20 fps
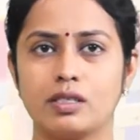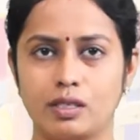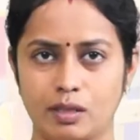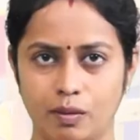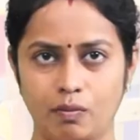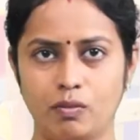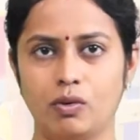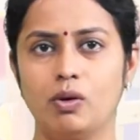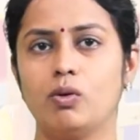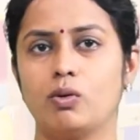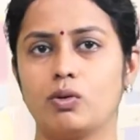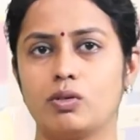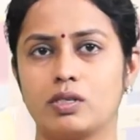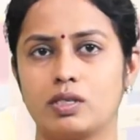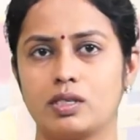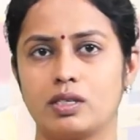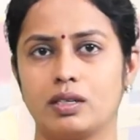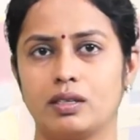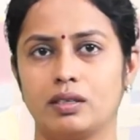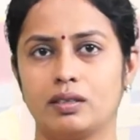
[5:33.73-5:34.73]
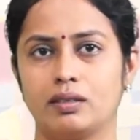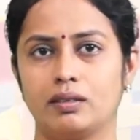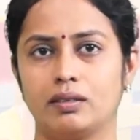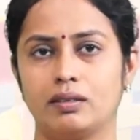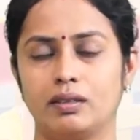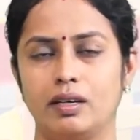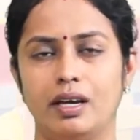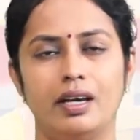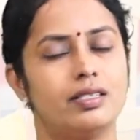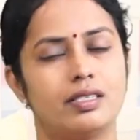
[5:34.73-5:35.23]
the most
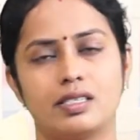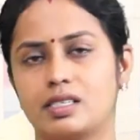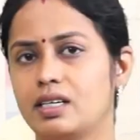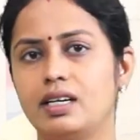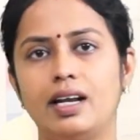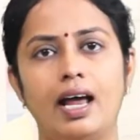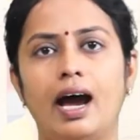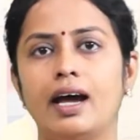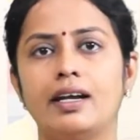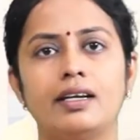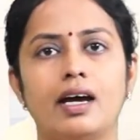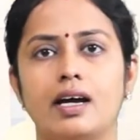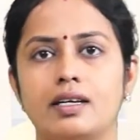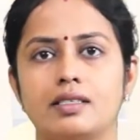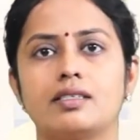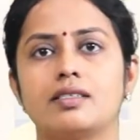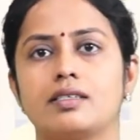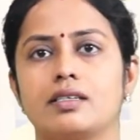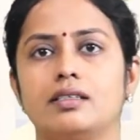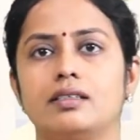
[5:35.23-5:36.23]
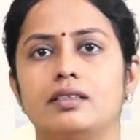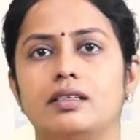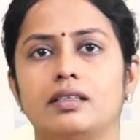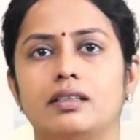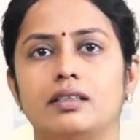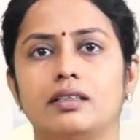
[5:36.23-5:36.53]
is still unanswered.